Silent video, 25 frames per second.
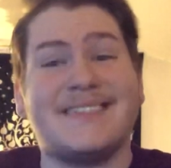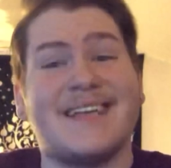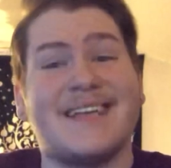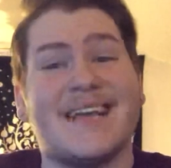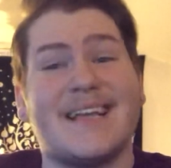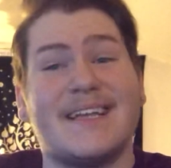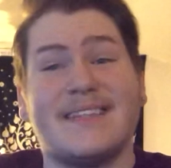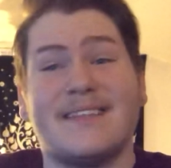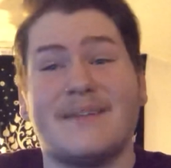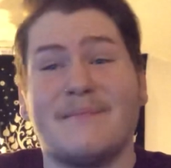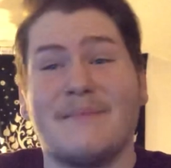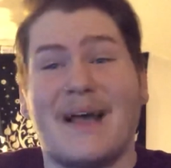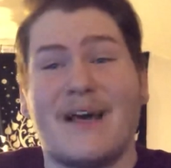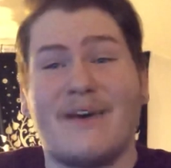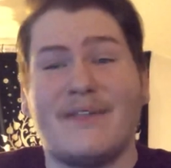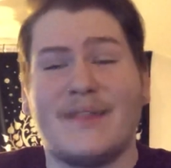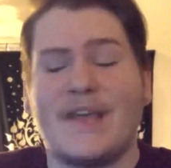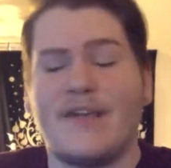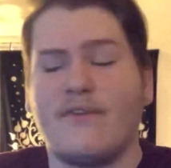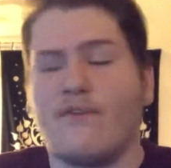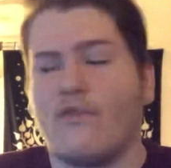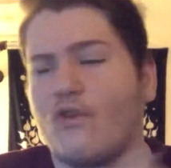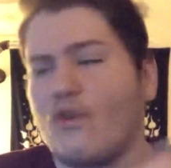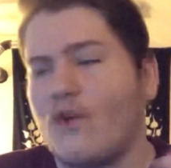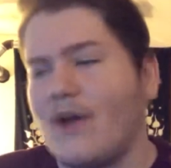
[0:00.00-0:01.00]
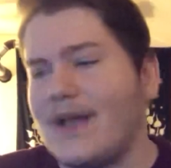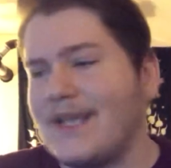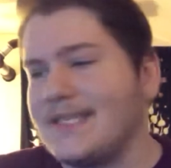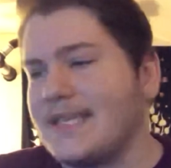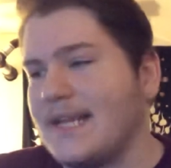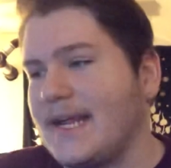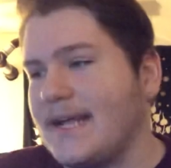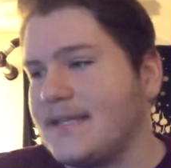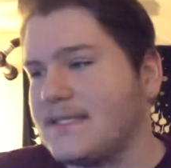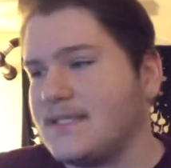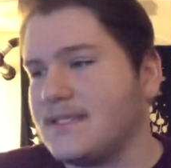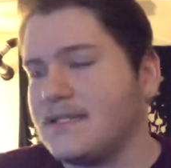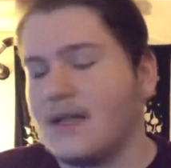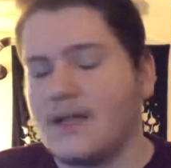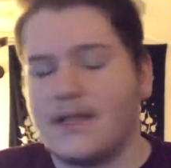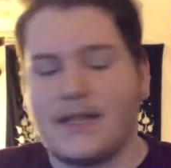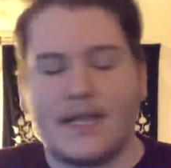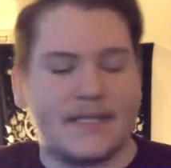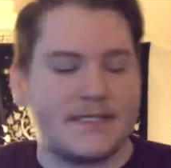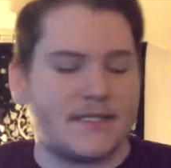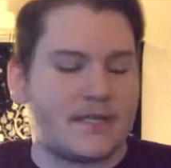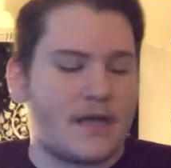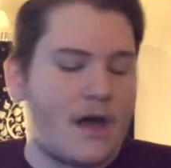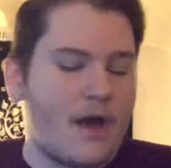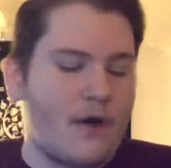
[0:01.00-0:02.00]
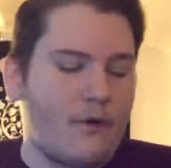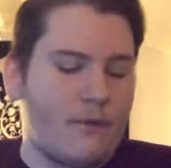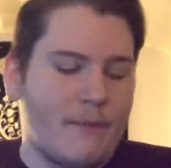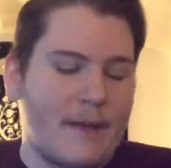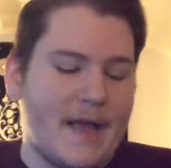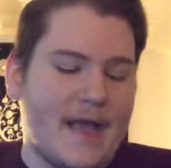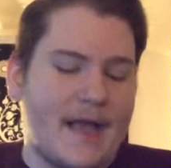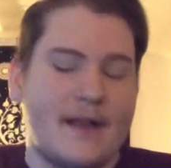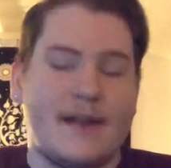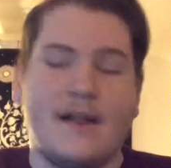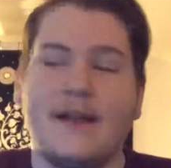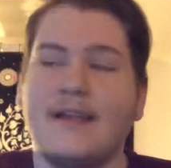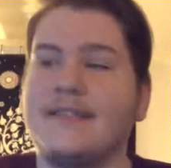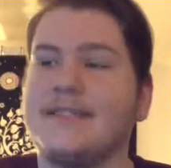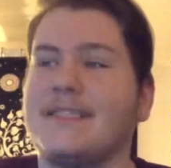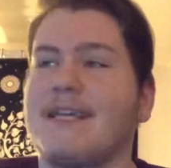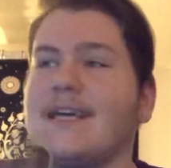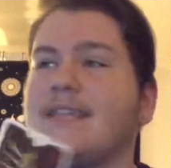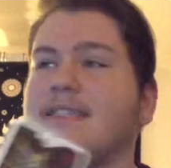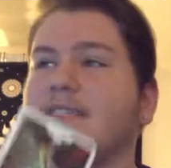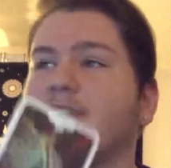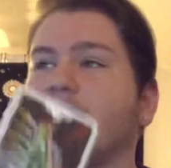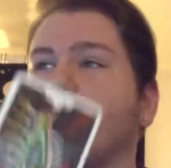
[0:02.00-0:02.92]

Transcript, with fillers: Take them how they resonate. Let's go, man. Ten of